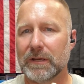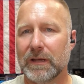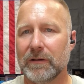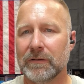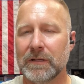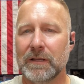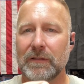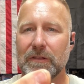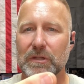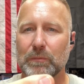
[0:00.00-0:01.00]
Now,
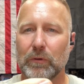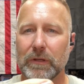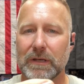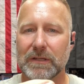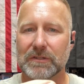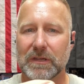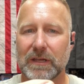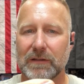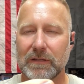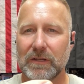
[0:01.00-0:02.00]
this bullet is
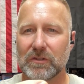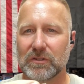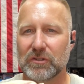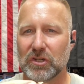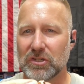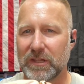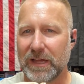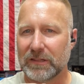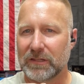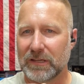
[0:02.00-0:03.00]
uh, is just
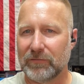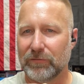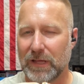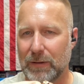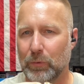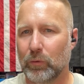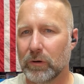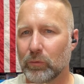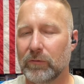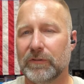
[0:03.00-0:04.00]
like the flat
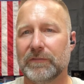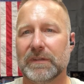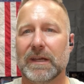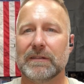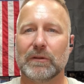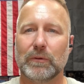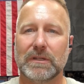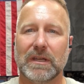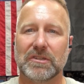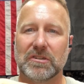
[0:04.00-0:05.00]
point 158 that we
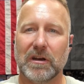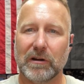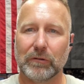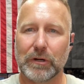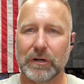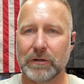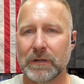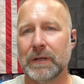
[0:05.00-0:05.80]
tested earlier,